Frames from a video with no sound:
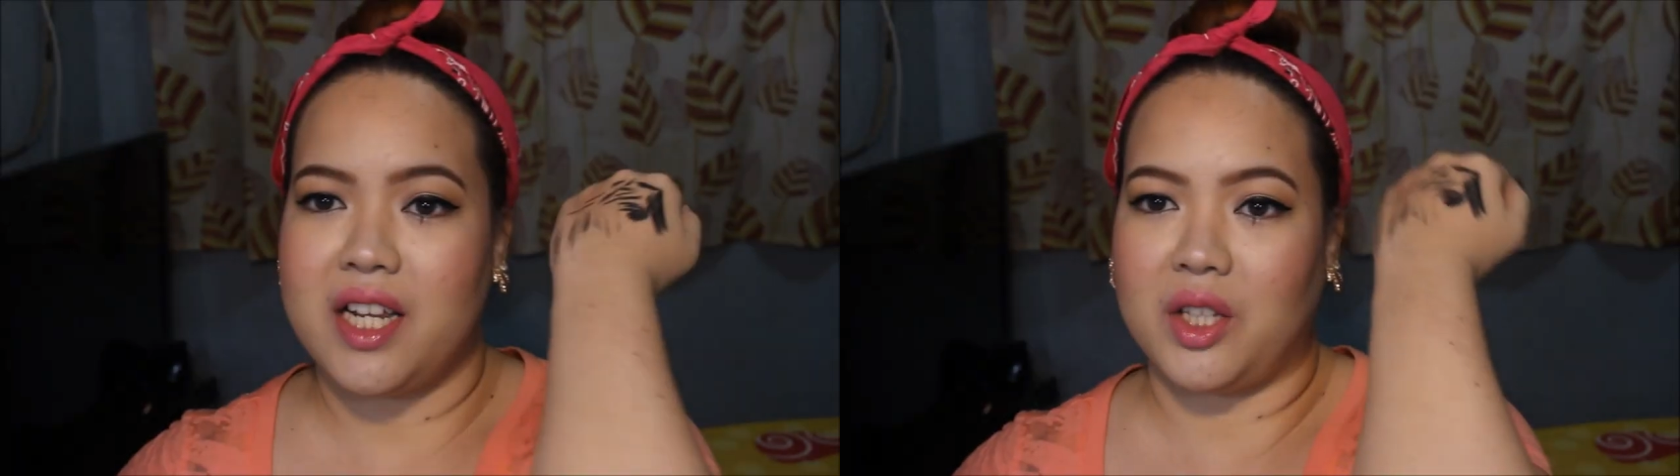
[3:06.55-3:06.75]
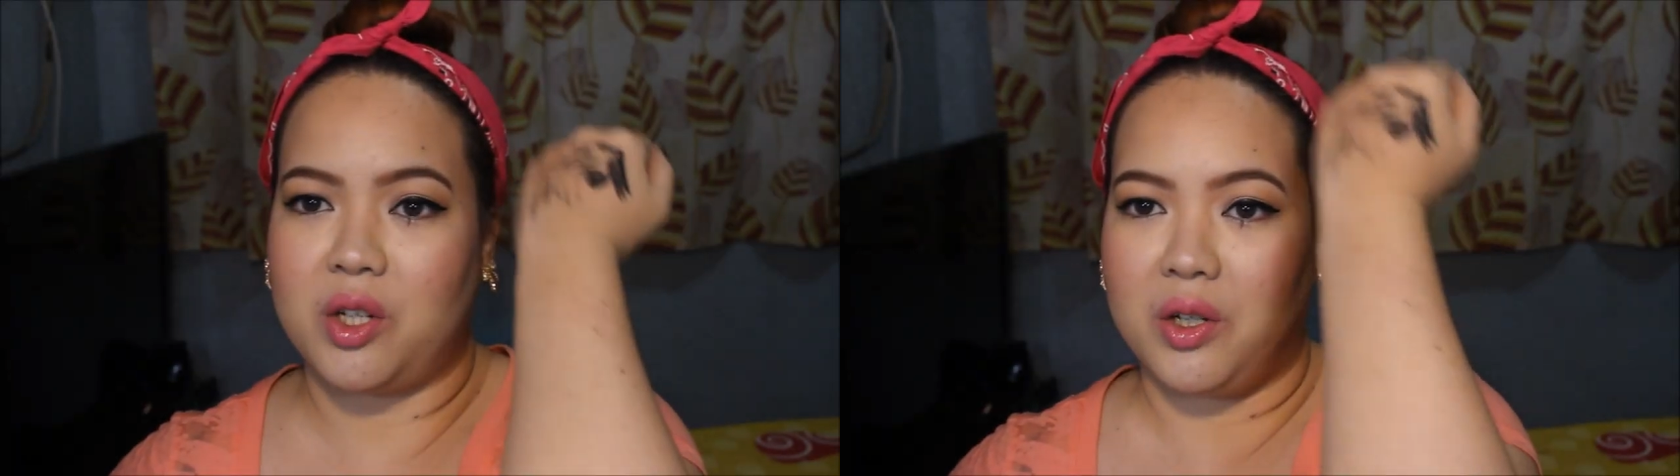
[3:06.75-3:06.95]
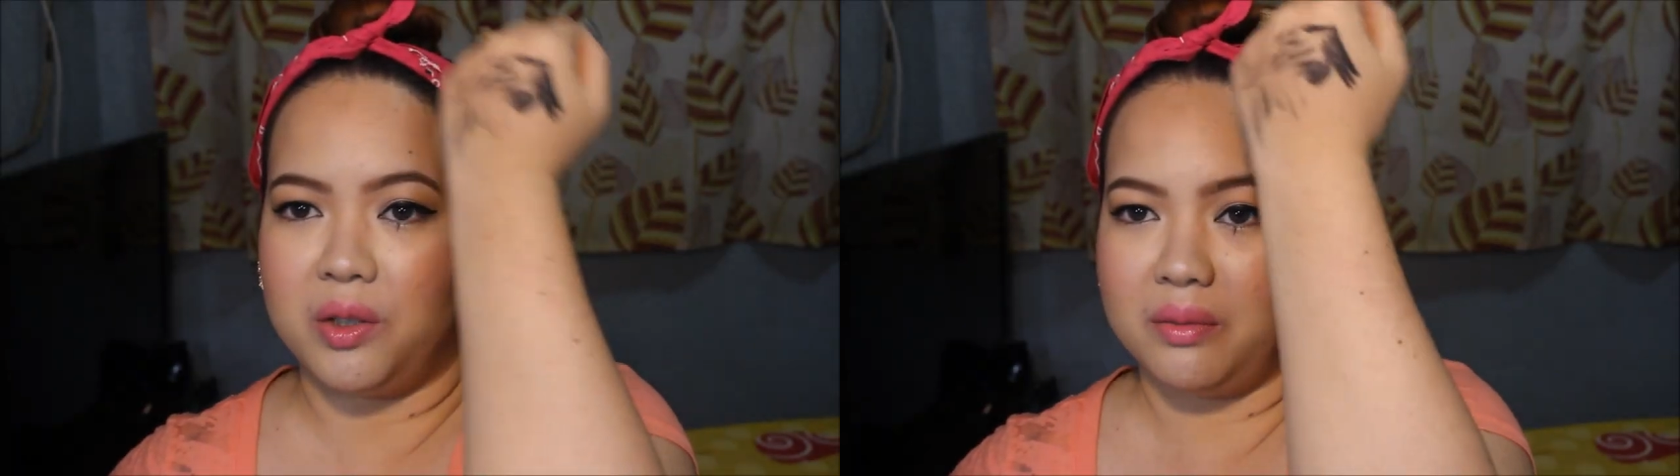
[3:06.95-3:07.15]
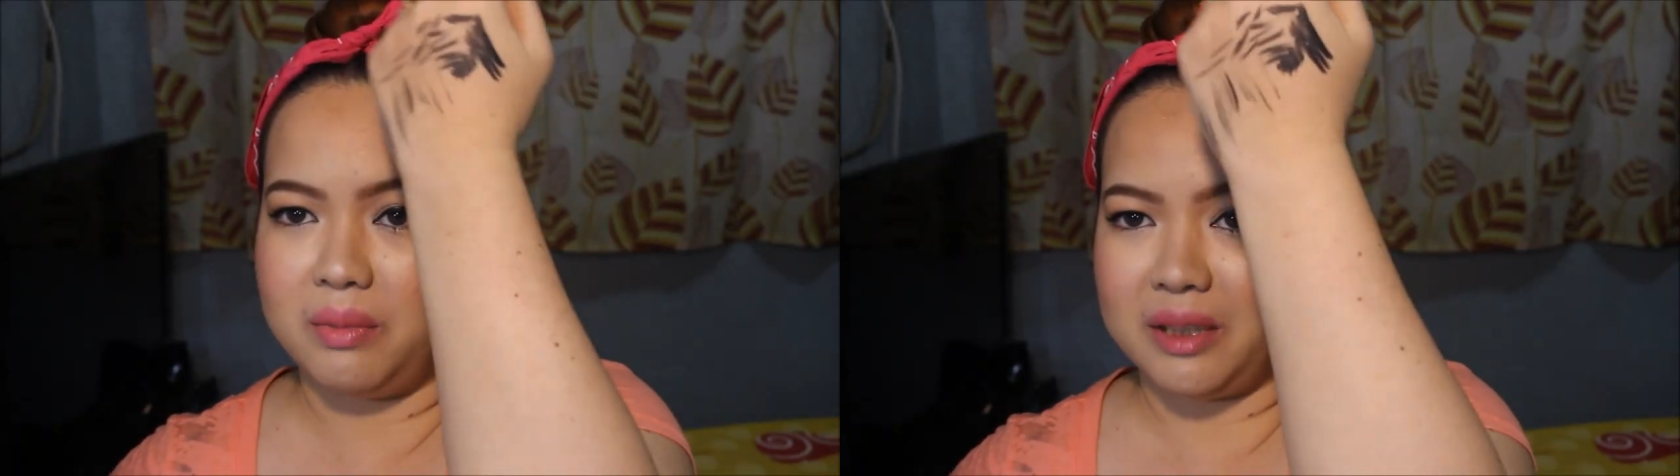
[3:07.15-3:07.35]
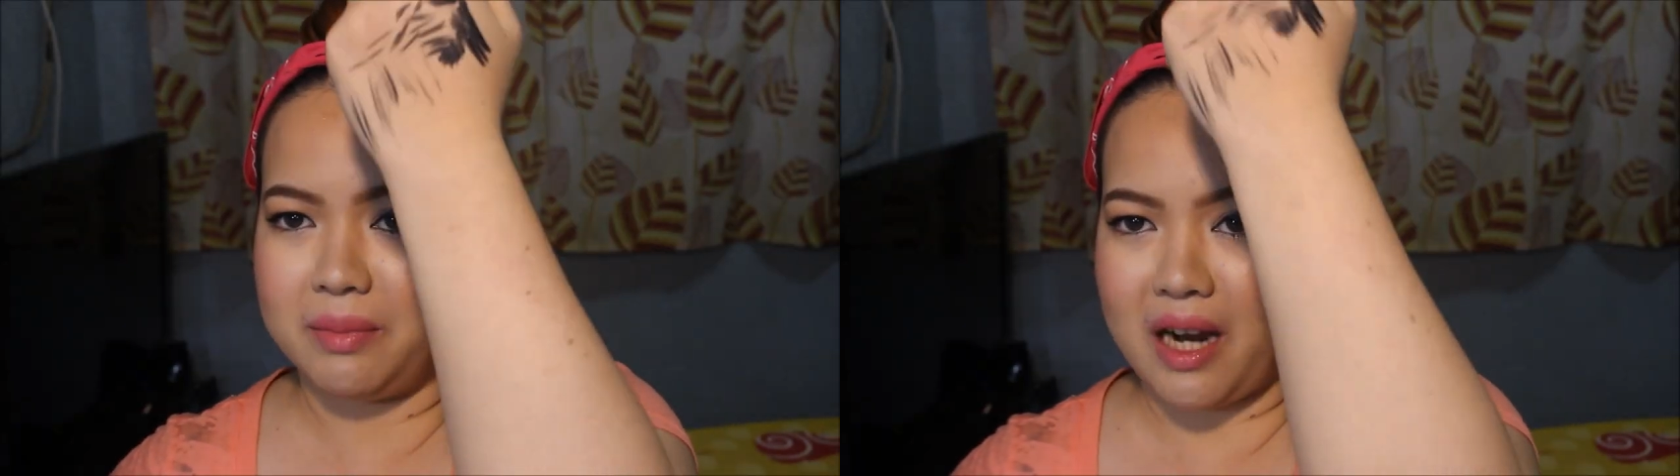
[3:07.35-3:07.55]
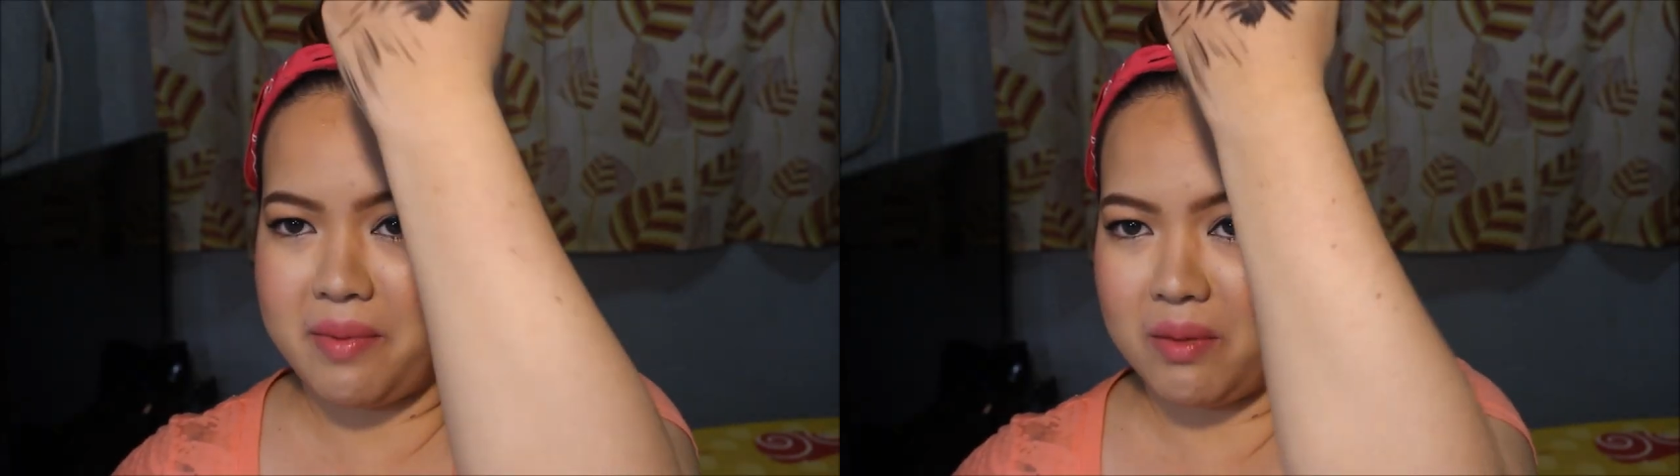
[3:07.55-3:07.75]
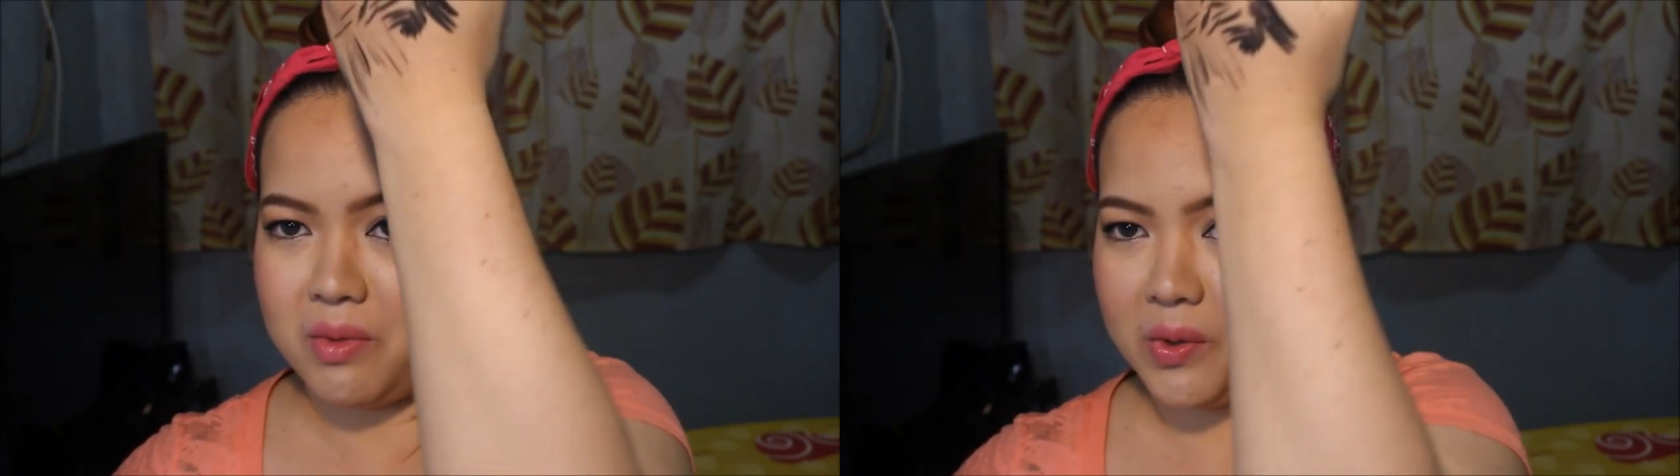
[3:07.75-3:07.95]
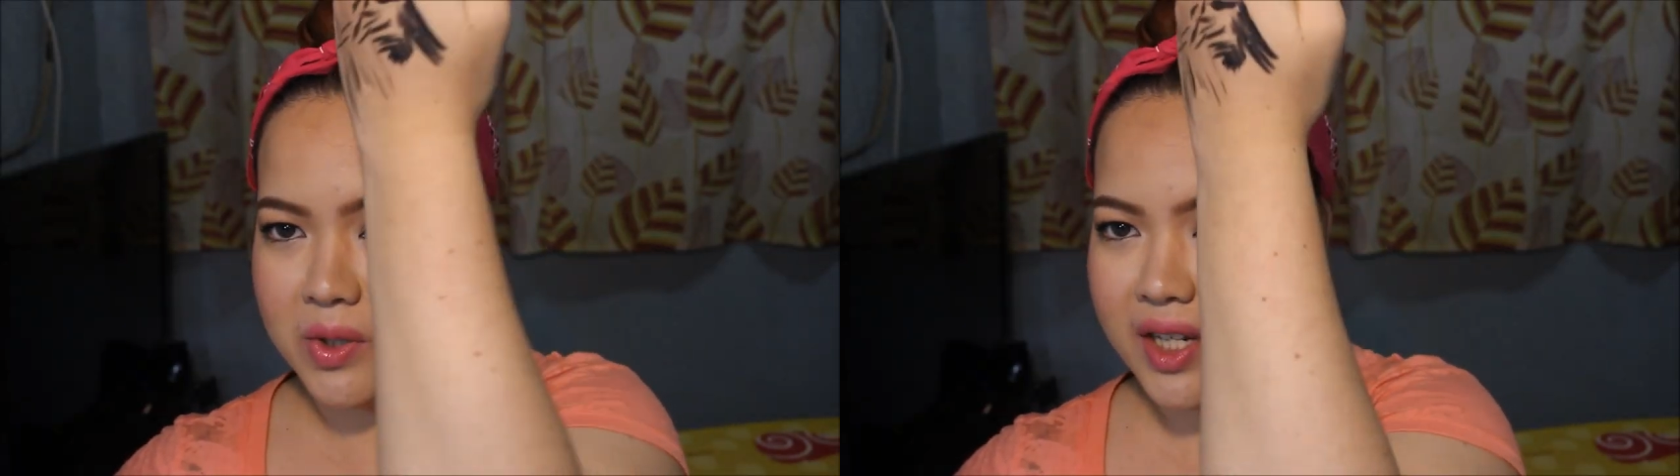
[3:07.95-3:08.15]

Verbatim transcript: Dito, mas maraming moles.